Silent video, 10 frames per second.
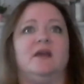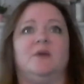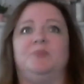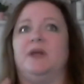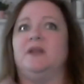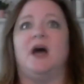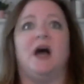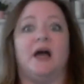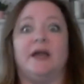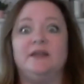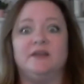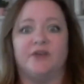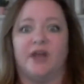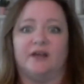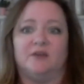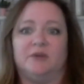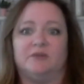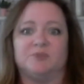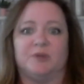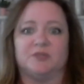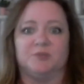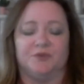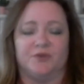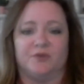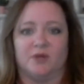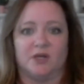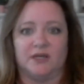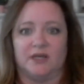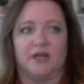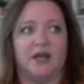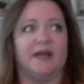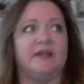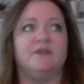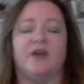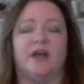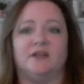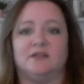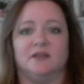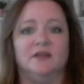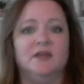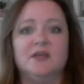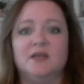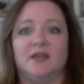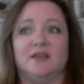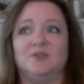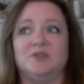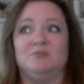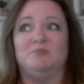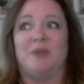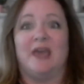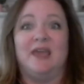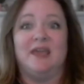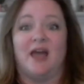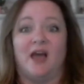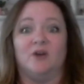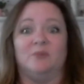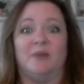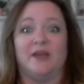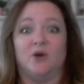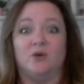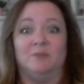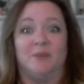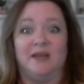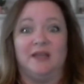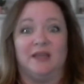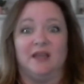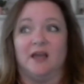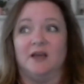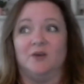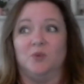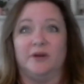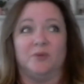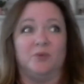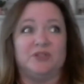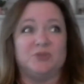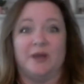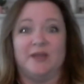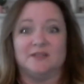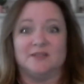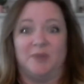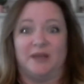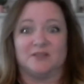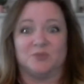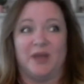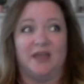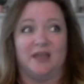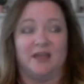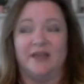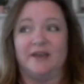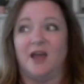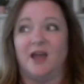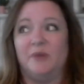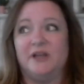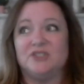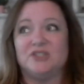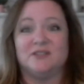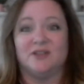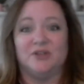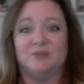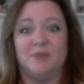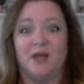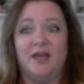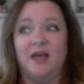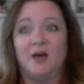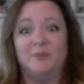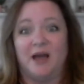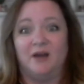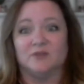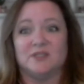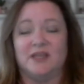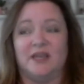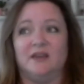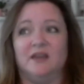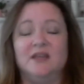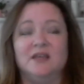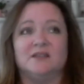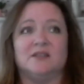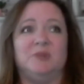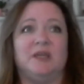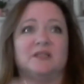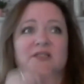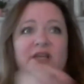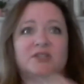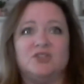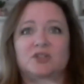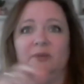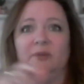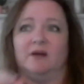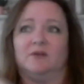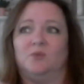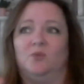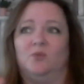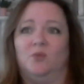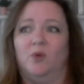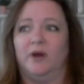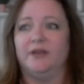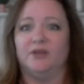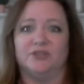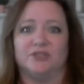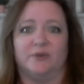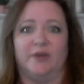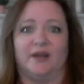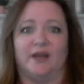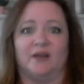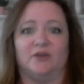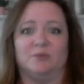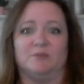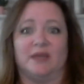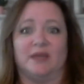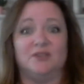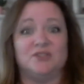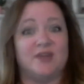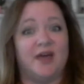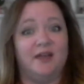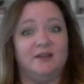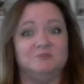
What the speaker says: But I never had to be responsible for the marketing. I never had to pay out my own money. Which way is the best way? And how much is a good amount? And to be intentional about what you're doing and how you manage that.